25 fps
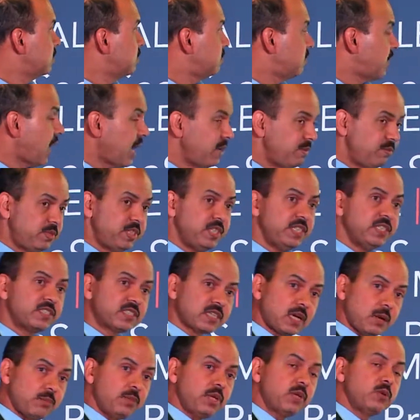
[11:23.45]
five G is
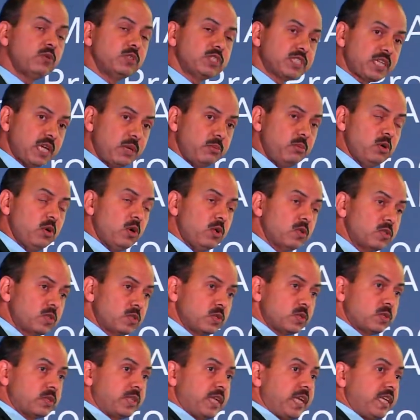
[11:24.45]
coming, which can be
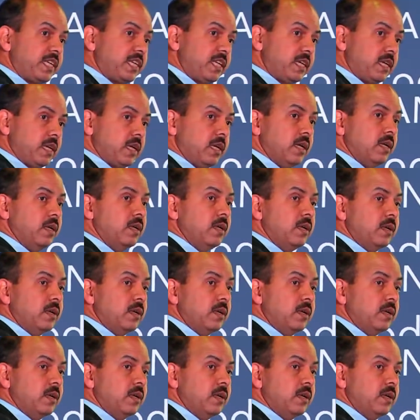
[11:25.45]
also taking a